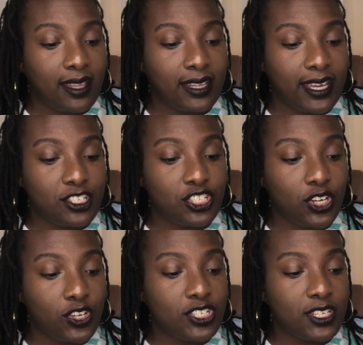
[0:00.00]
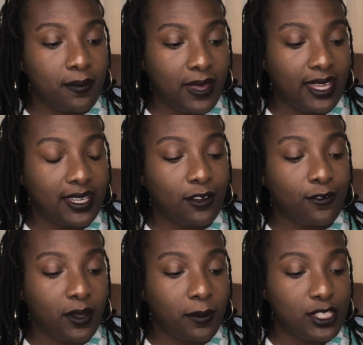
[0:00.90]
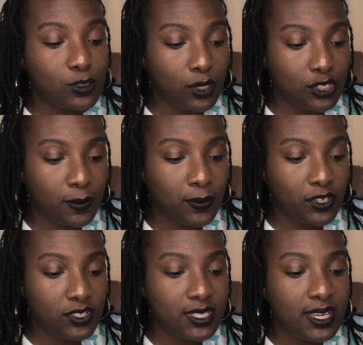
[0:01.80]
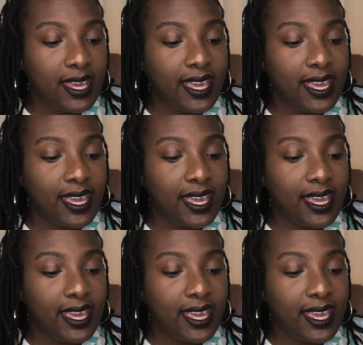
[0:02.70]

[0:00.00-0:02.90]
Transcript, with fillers: that church demanded from its worshipers,